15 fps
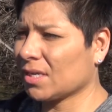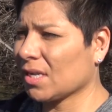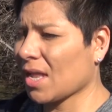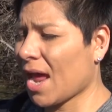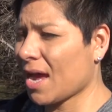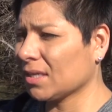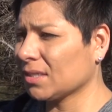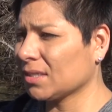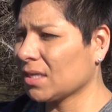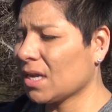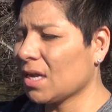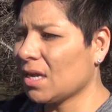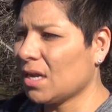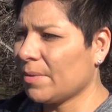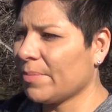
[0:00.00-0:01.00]
class
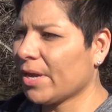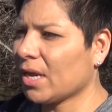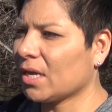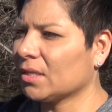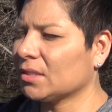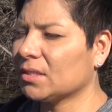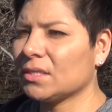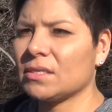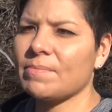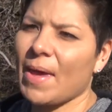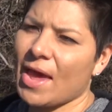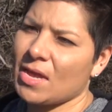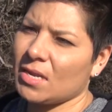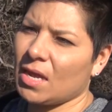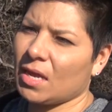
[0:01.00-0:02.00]
because the
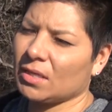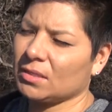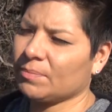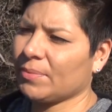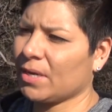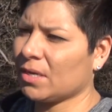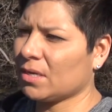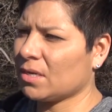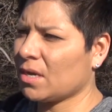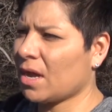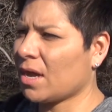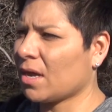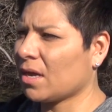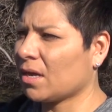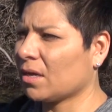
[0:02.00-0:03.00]
demand has been,
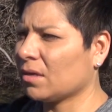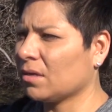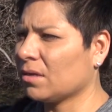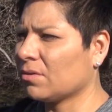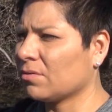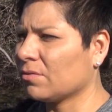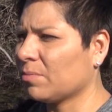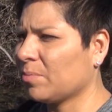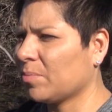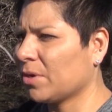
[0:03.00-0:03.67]
uh, you know,